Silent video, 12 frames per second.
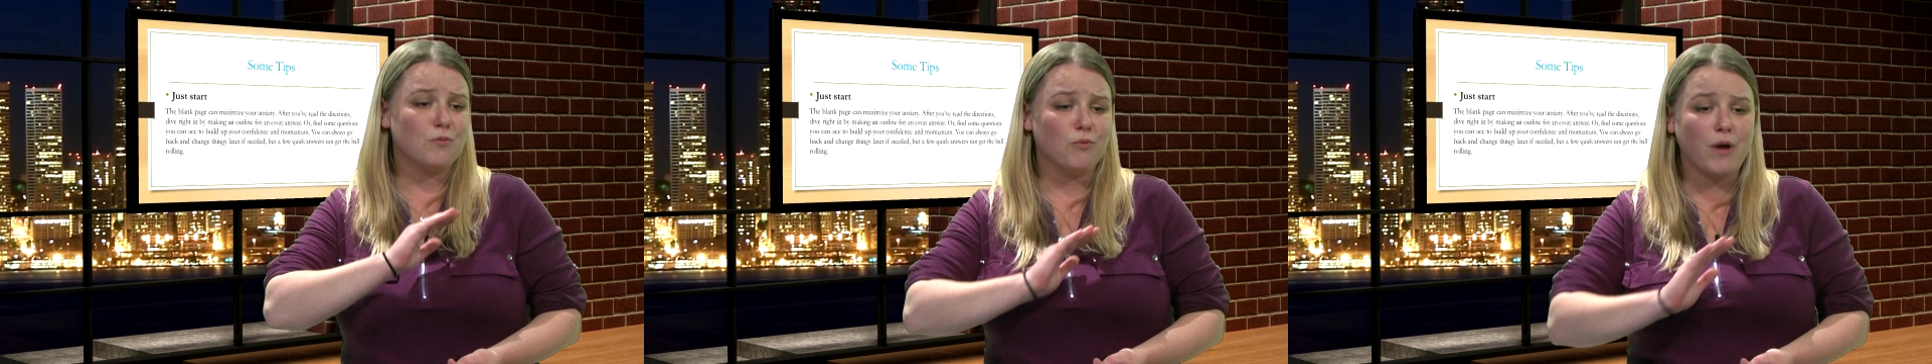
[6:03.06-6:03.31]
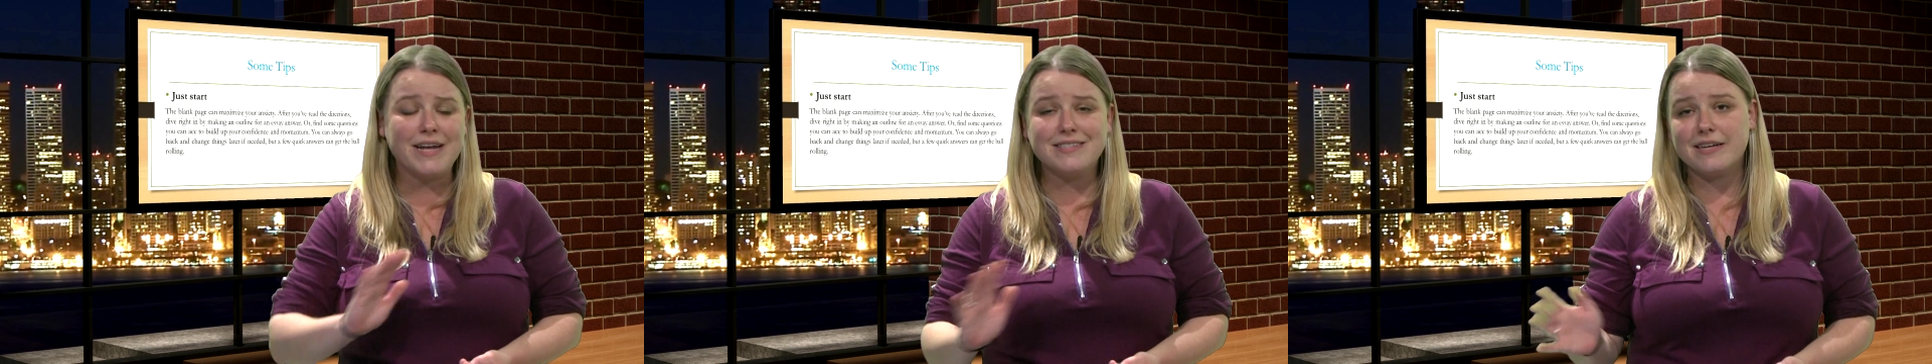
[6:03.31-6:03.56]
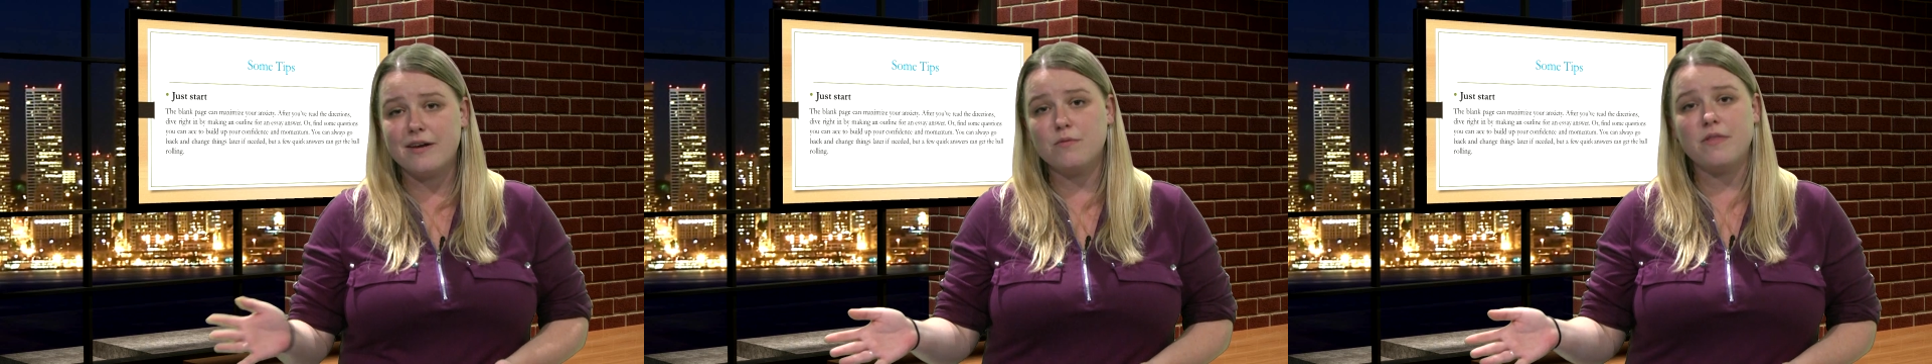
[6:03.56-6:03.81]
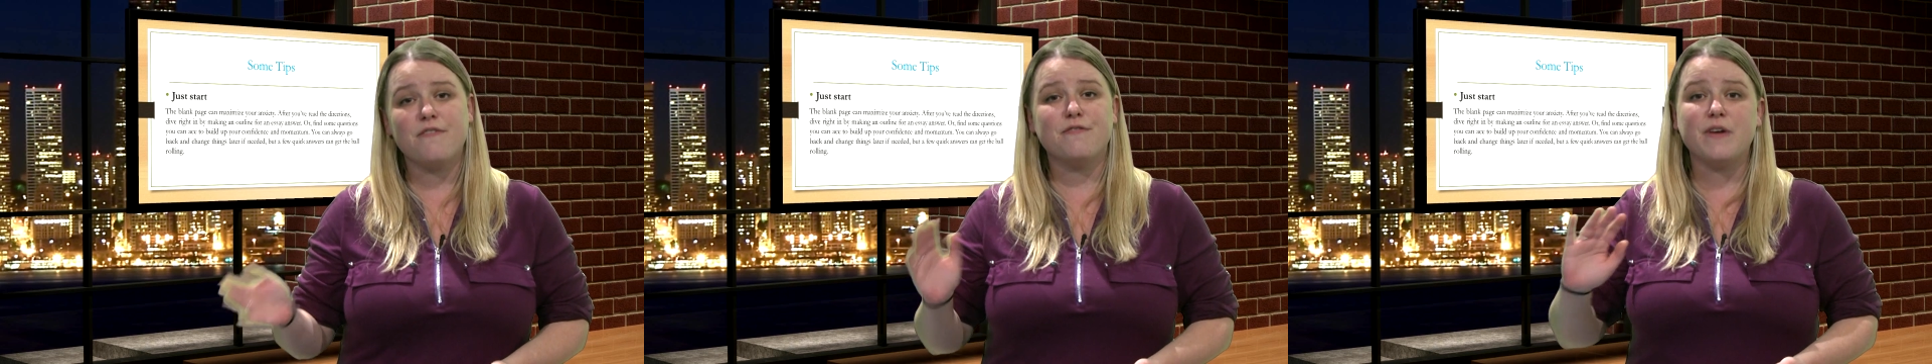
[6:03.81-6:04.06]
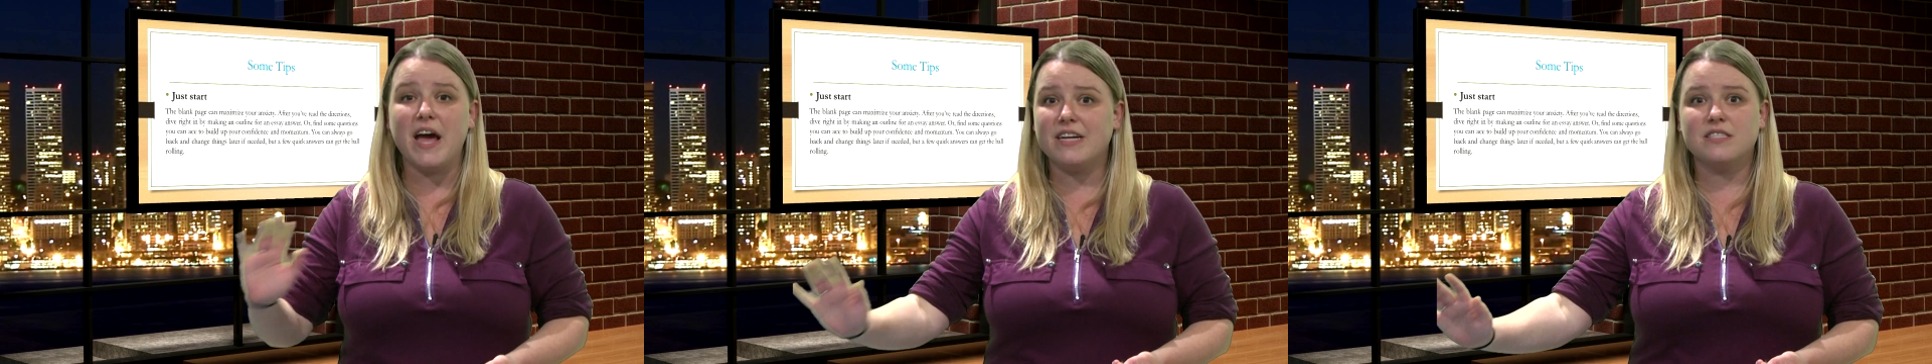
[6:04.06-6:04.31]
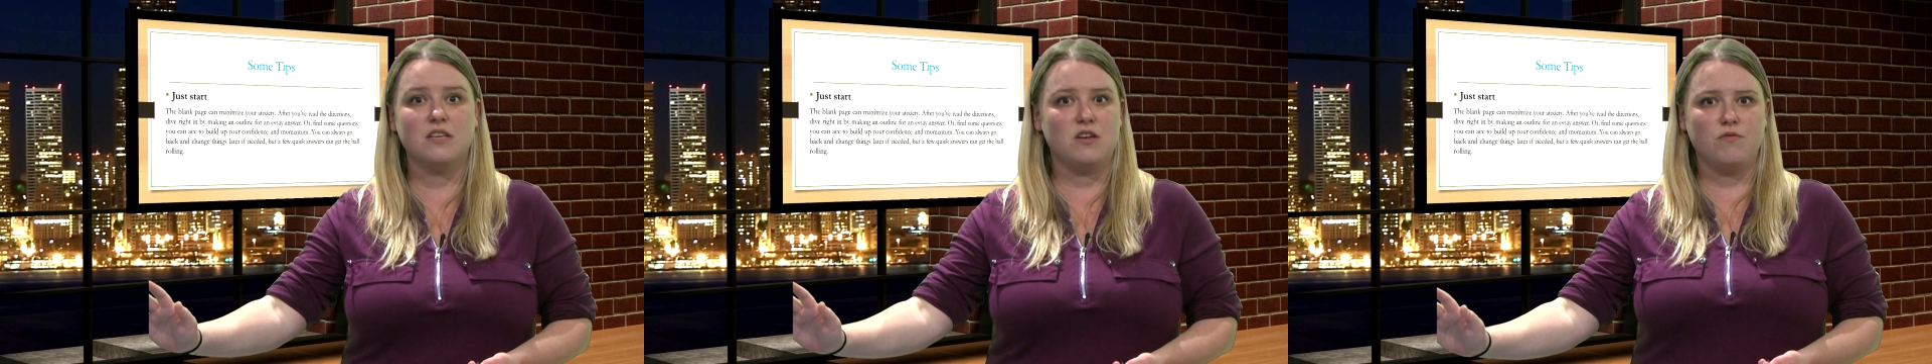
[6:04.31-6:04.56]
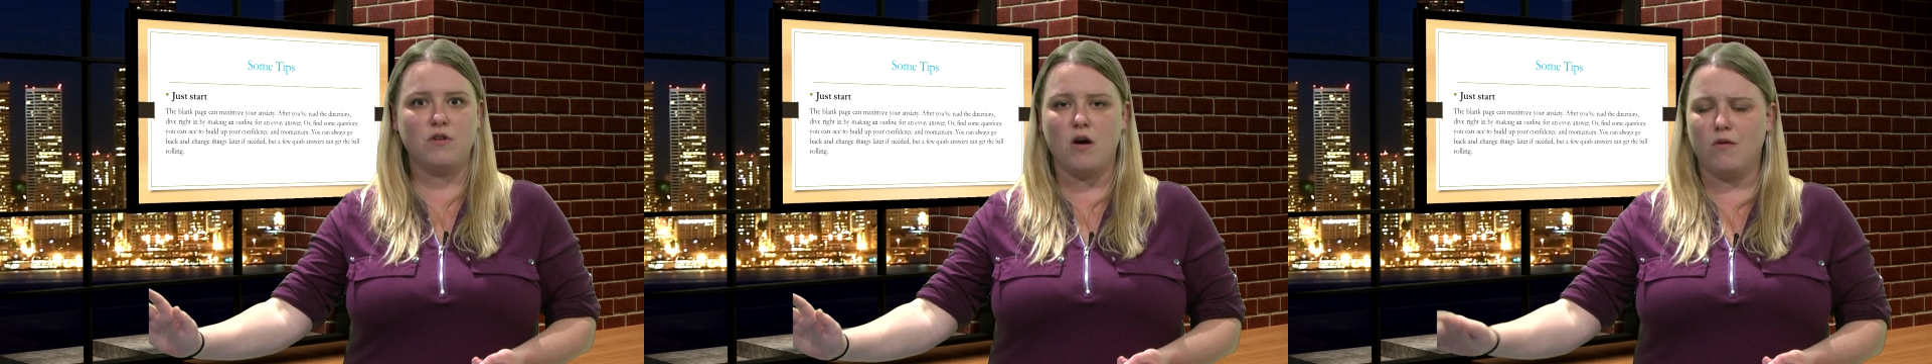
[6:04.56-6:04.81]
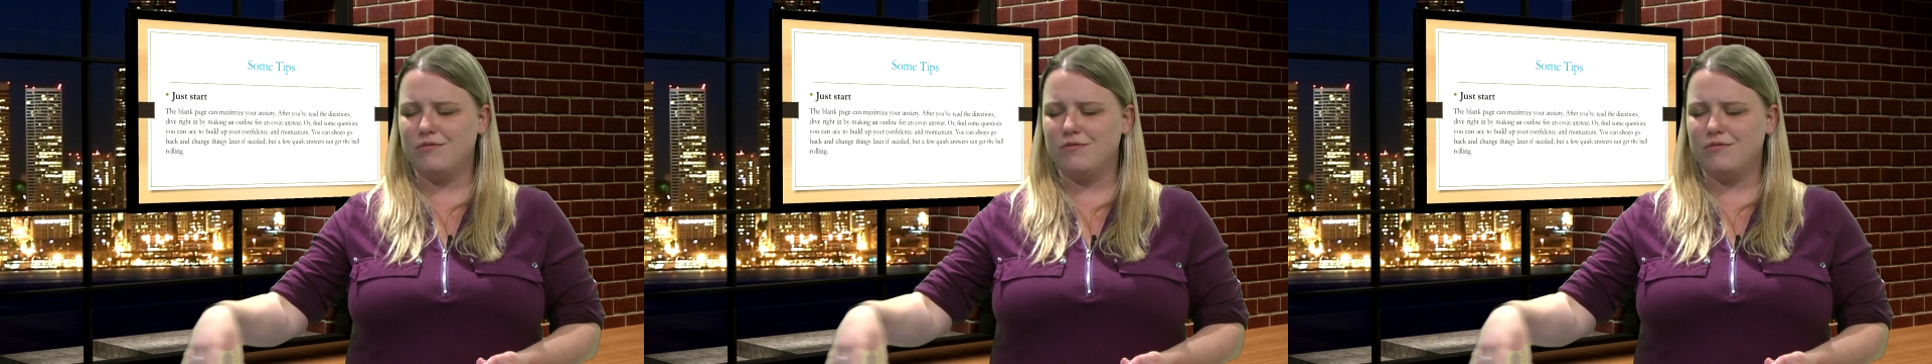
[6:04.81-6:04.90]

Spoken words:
write down the facts that you know.